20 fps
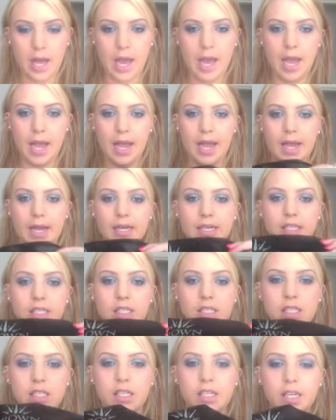and
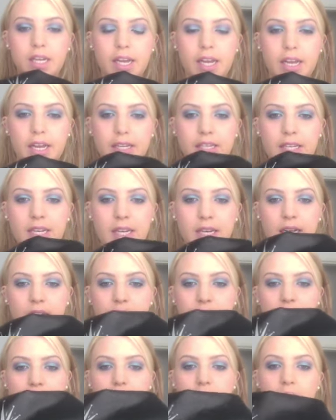it
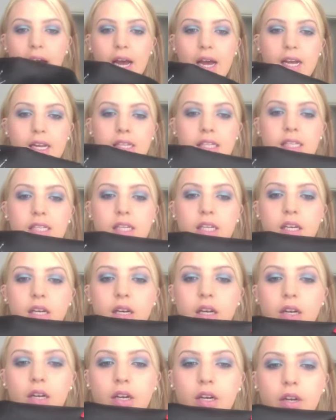has
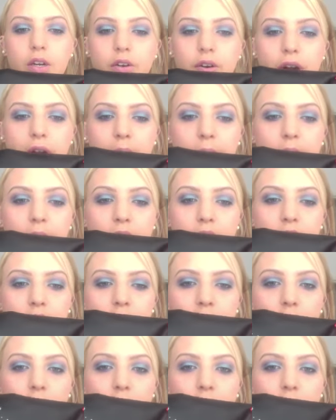the Crown Brush